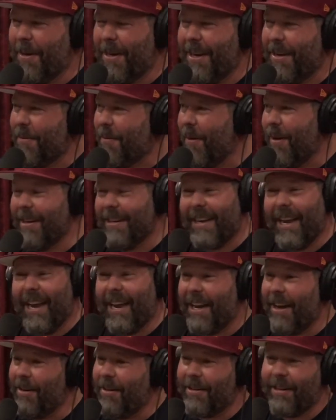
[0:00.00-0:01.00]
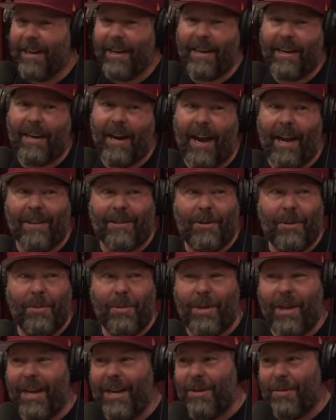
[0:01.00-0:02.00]
We did one take, and I was like,
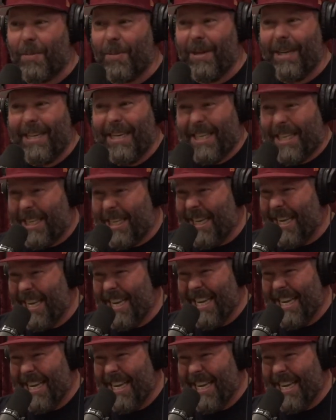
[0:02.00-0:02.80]
costume change, please.